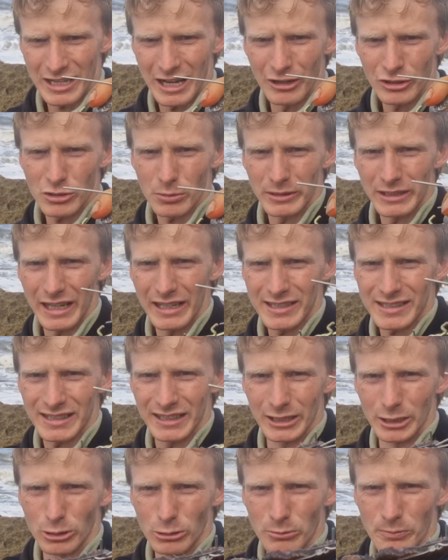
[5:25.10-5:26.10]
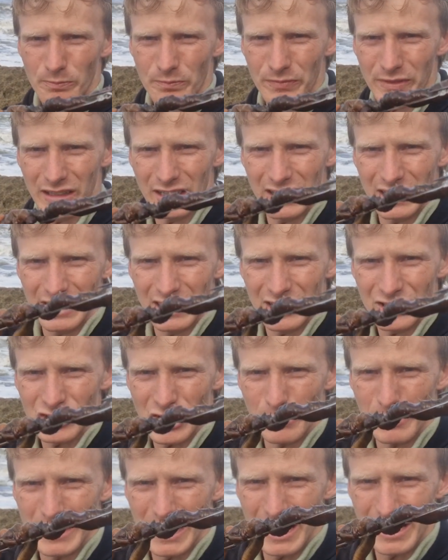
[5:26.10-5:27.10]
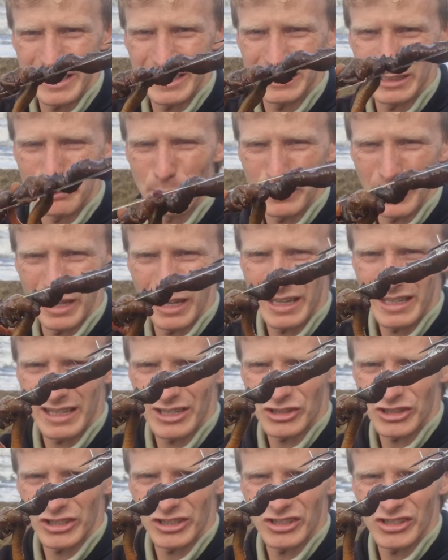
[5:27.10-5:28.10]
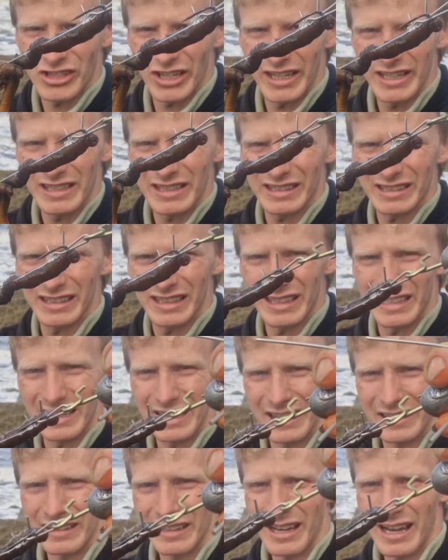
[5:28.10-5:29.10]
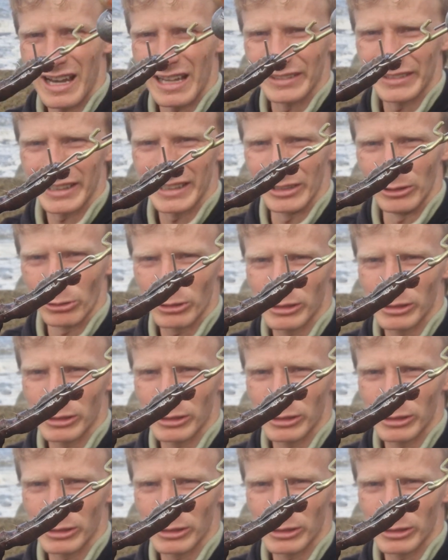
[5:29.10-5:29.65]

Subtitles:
down to a nice little Gemini clip there, as you can see. Handy little